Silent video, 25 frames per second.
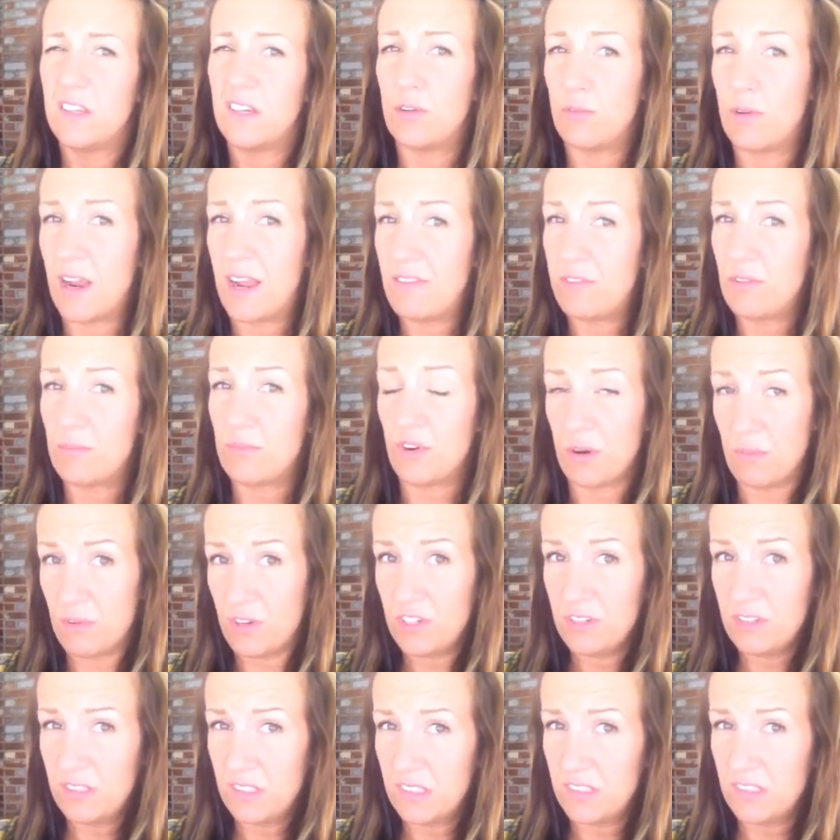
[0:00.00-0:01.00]
Awry from
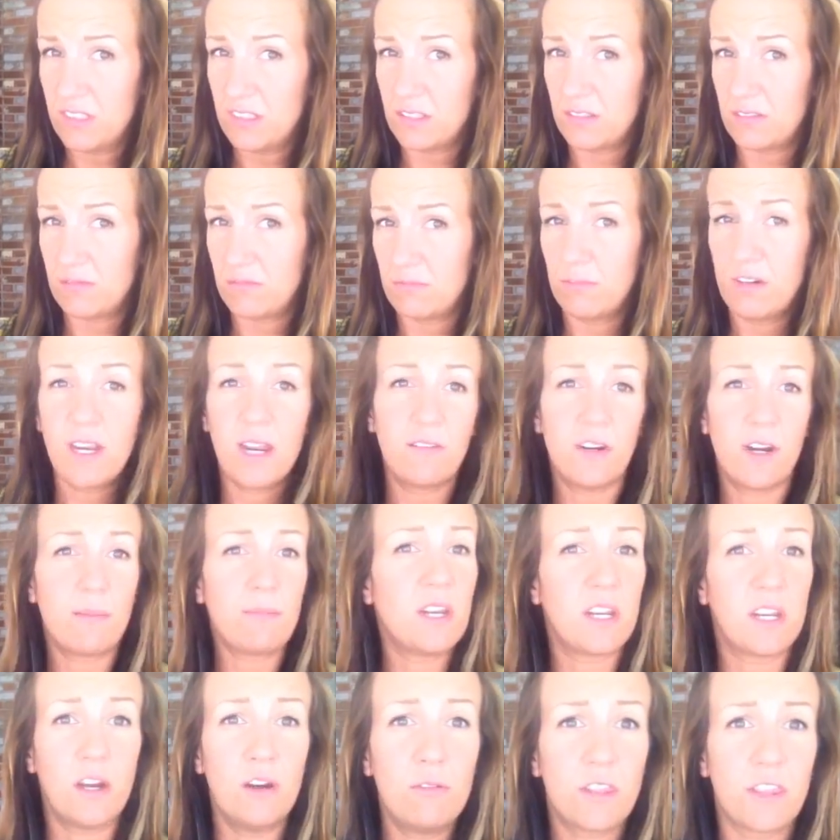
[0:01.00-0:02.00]
normal? Whatever,
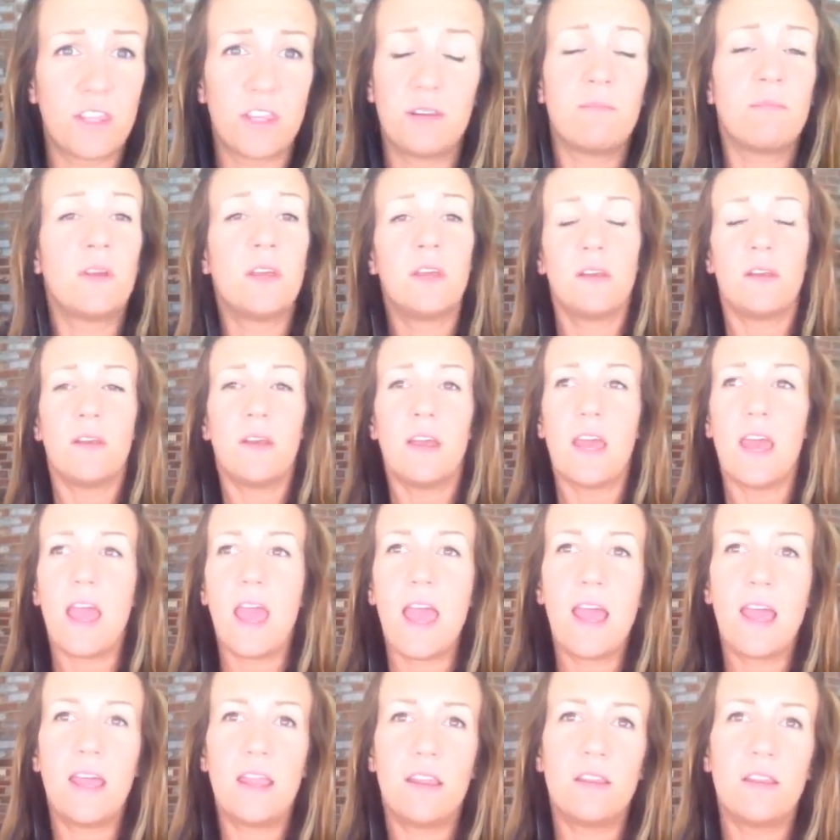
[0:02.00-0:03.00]
I'm going to go with it.
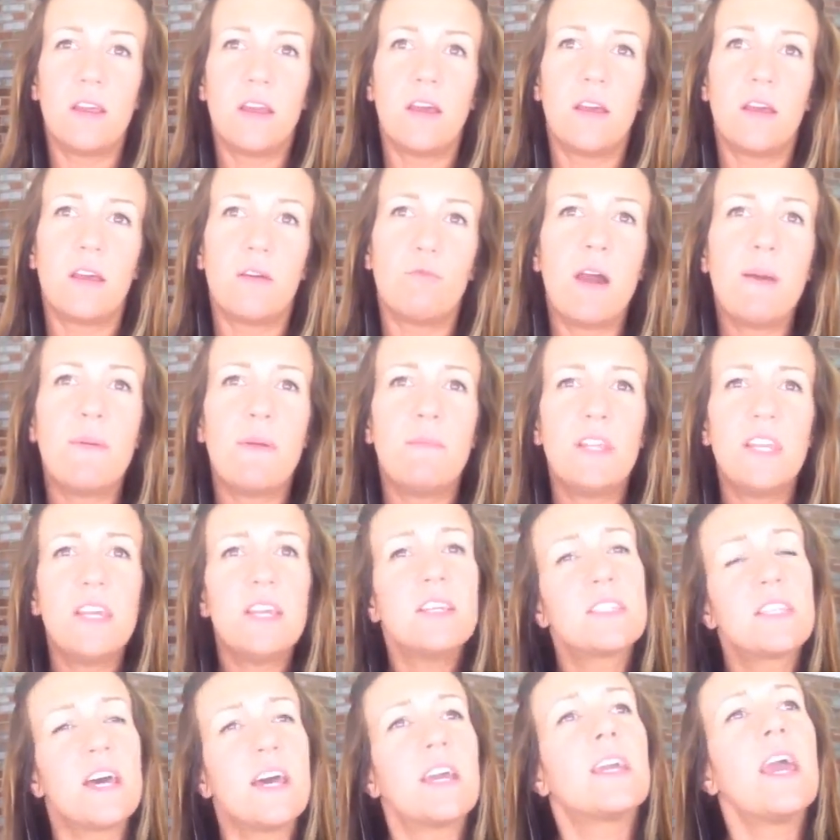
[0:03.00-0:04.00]
And WebMD
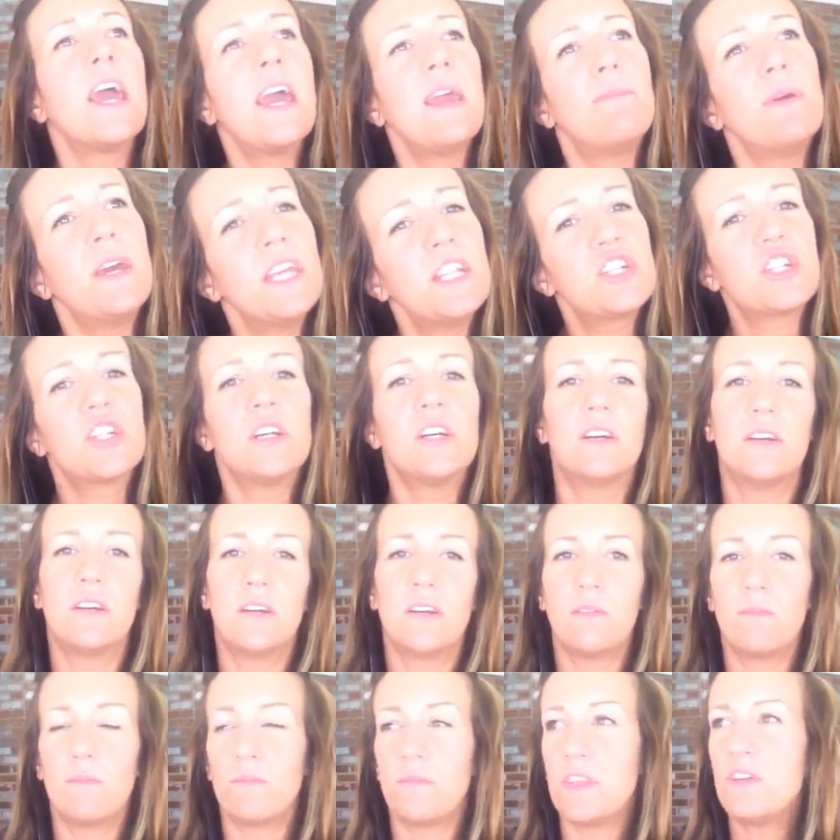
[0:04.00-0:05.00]
is like, hey bitch,
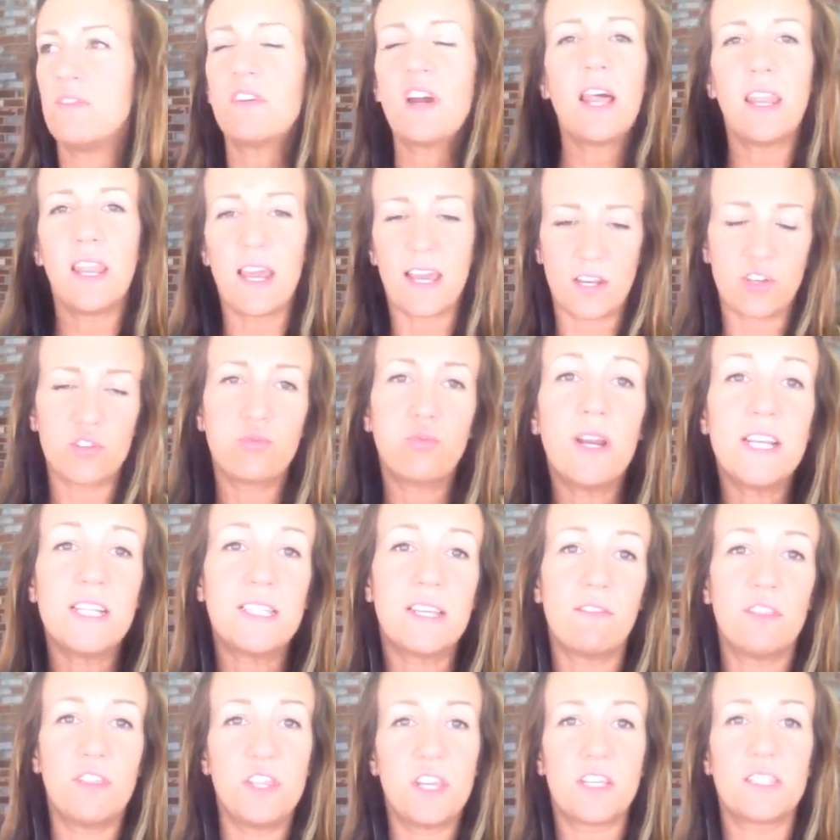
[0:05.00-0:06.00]
you've got like
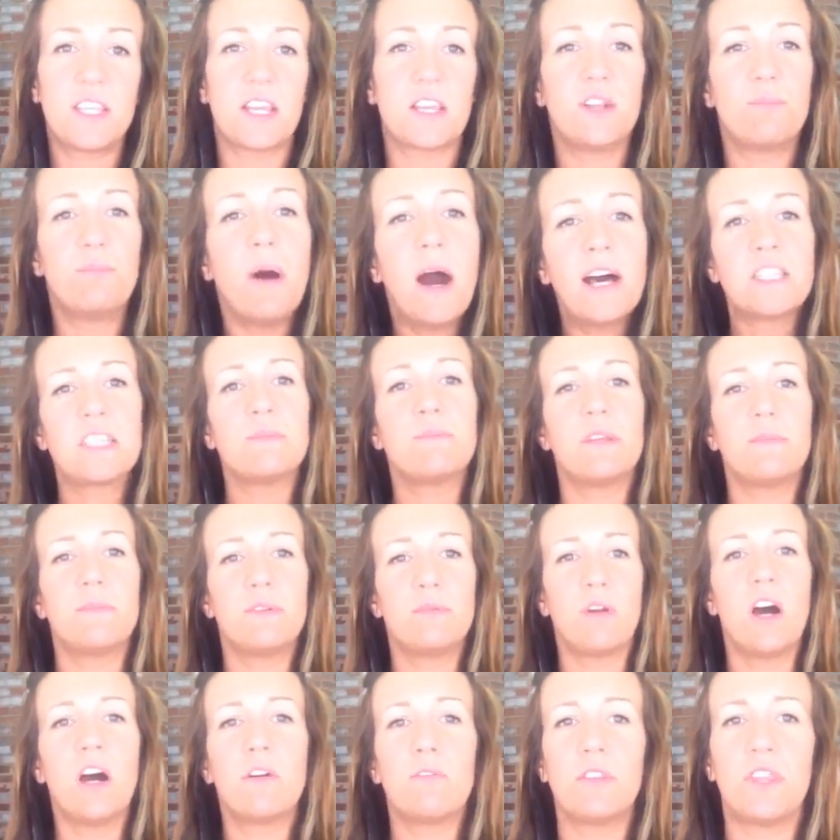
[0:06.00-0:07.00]
27 things that could possibly
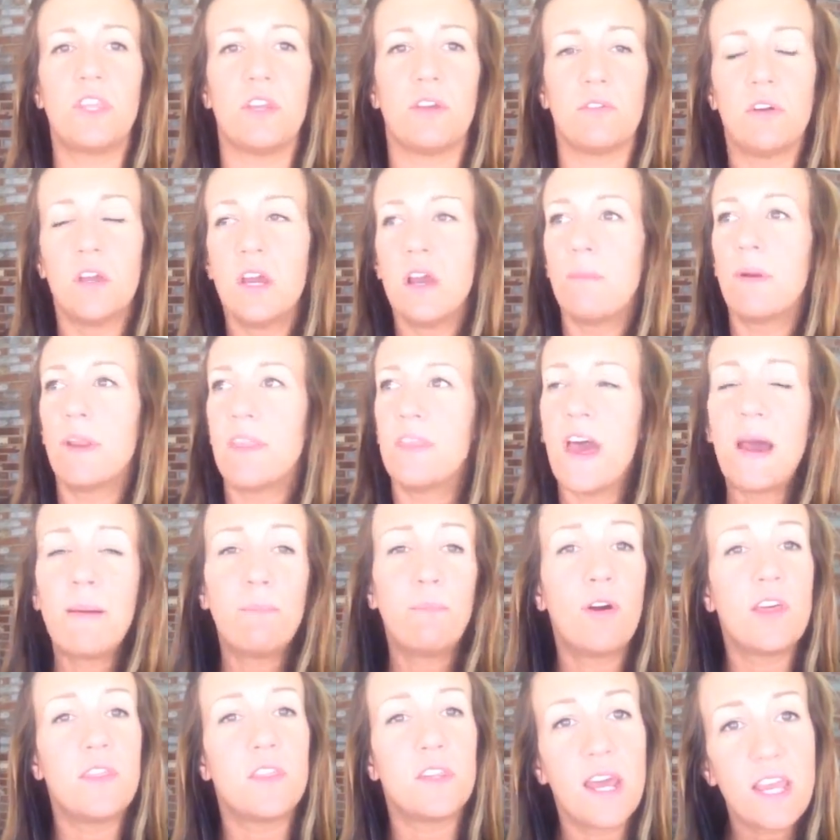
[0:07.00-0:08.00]
be wrong with you. But at
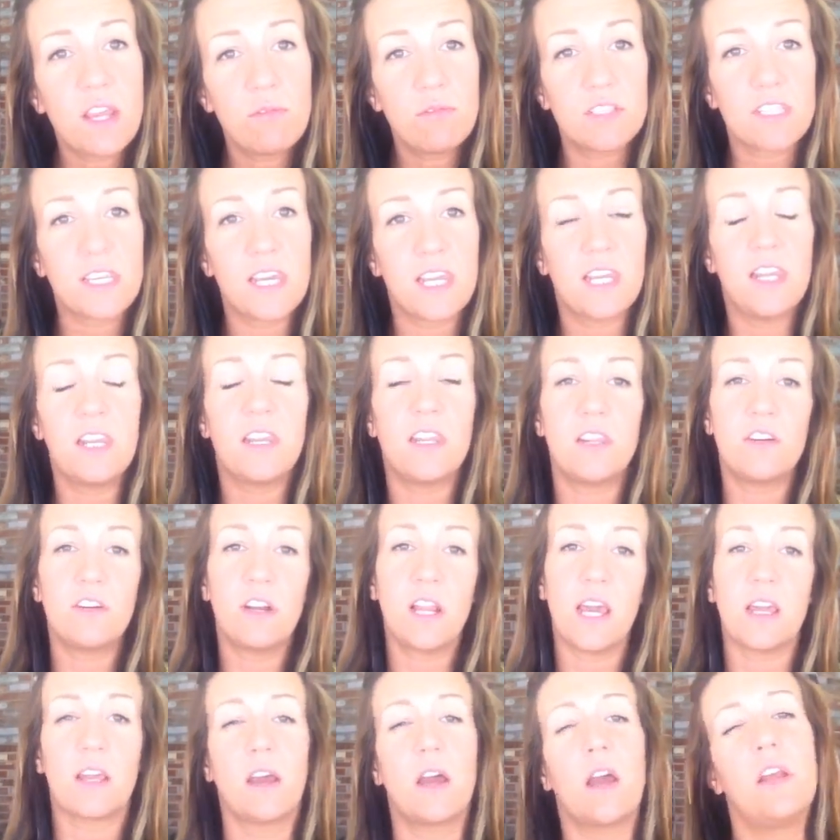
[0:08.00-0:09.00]
that point, the NyQuil's kicking in and
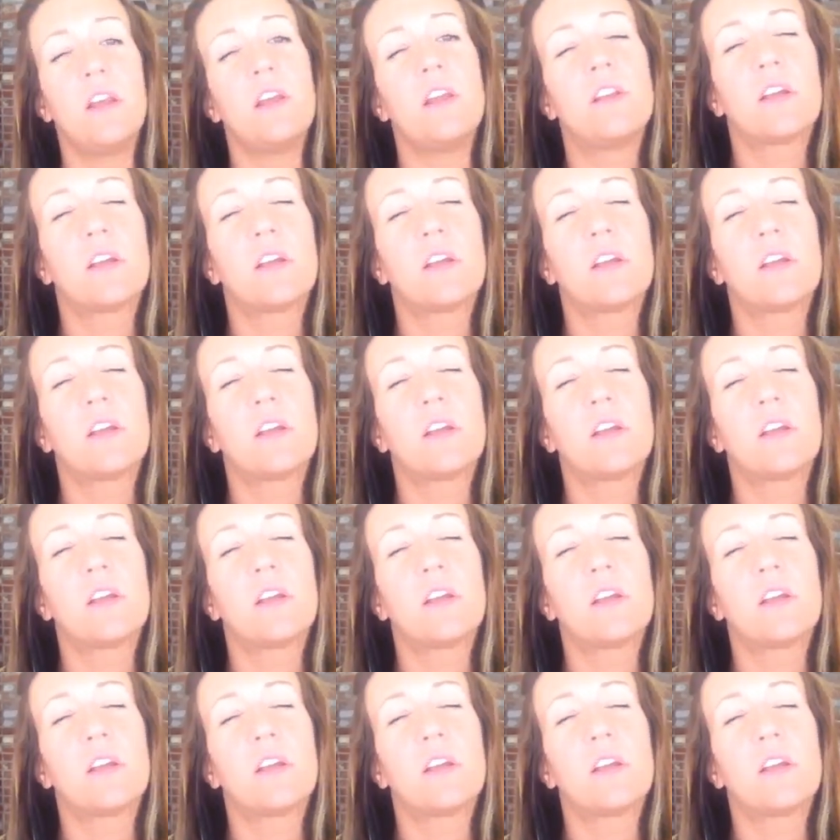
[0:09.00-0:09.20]
you're like, I